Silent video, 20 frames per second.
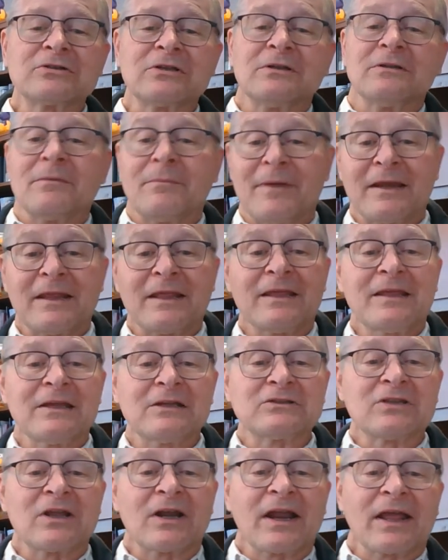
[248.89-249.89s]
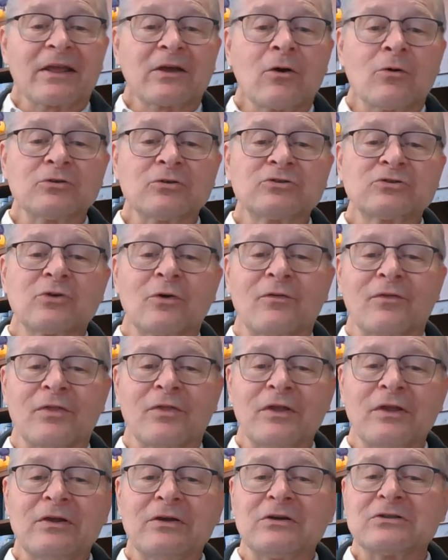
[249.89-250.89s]
and the many kids that I coached over
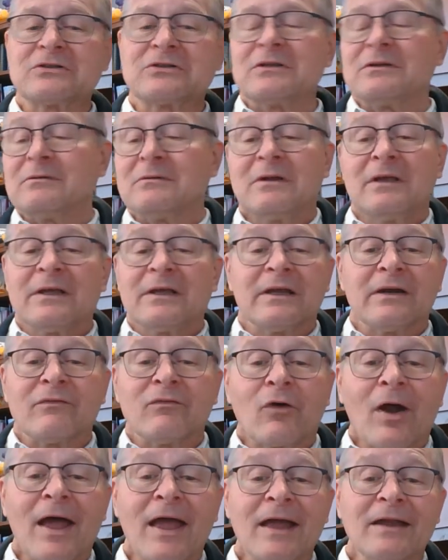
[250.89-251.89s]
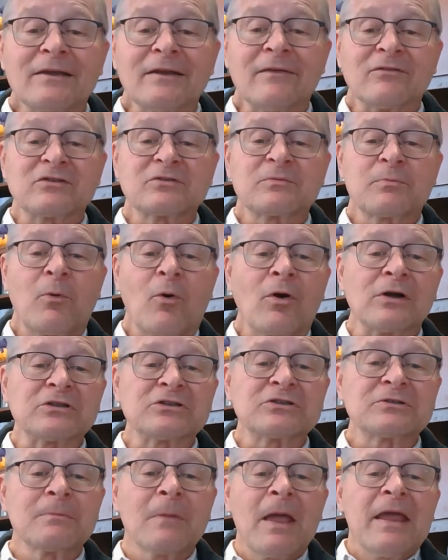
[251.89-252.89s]
the years and in a variety of
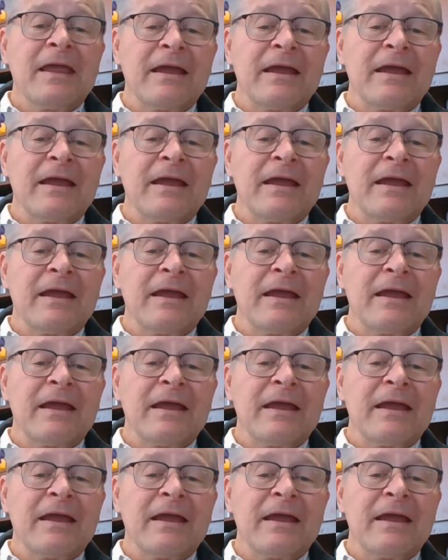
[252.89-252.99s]
sports,